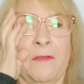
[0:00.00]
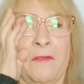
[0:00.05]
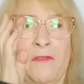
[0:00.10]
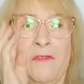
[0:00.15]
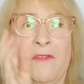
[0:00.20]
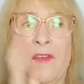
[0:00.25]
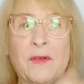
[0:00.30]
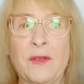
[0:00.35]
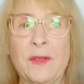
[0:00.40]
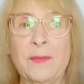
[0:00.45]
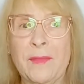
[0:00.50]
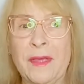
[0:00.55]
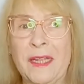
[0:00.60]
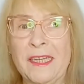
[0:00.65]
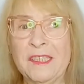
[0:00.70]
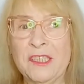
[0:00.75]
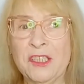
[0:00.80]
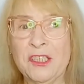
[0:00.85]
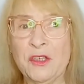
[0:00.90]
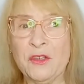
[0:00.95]
very
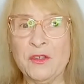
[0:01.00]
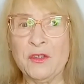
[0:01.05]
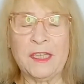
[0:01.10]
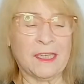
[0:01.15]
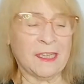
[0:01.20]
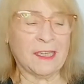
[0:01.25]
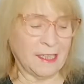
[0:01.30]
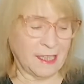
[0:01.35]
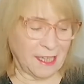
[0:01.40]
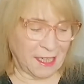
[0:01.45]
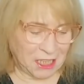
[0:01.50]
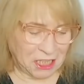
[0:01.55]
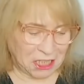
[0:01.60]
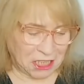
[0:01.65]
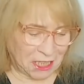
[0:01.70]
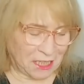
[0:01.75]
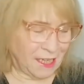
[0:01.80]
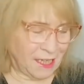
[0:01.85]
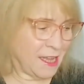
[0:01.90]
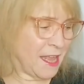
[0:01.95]
minuscule
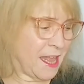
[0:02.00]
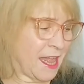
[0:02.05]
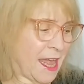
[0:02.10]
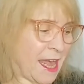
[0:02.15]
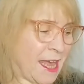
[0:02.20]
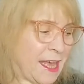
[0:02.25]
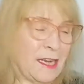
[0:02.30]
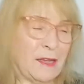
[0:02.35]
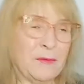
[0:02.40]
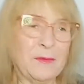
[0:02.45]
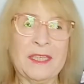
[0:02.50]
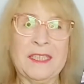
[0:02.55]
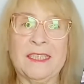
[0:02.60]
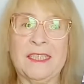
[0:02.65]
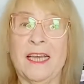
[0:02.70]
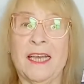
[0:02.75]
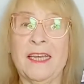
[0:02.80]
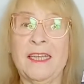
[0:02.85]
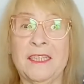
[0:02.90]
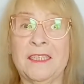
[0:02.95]
collection, and I'm
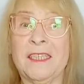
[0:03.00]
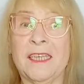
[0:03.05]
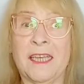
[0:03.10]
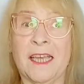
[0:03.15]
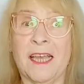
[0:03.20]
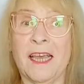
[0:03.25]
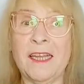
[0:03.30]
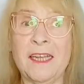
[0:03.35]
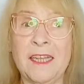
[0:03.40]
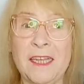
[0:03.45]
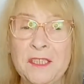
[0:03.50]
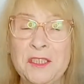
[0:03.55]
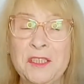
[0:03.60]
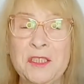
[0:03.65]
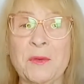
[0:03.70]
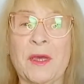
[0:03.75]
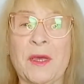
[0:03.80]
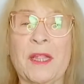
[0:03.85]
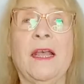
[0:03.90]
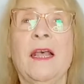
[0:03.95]
excited to get
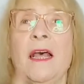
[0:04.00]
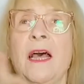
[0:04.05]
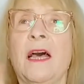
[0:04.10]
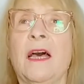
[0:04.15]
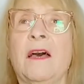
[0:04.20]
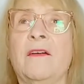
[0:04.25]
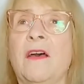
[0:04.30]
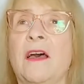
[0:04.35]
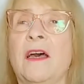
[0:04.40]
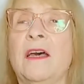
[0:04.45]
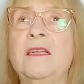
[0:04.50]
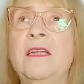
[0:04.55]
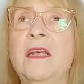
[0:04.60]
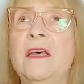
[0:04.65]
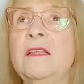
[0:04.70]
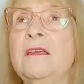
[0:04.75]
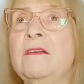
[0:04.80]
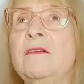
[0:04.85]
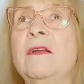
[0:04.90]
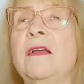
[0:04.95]
into it.
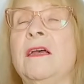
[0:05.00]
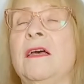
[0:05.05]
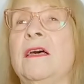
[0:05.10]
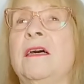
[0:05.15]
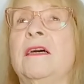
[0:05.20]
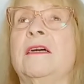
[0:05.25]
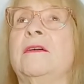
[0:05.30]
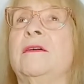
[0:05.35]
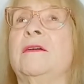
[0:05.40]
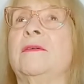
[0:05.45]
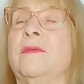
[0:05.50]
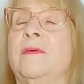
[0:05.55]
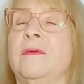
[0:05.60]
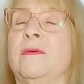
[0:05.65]
Another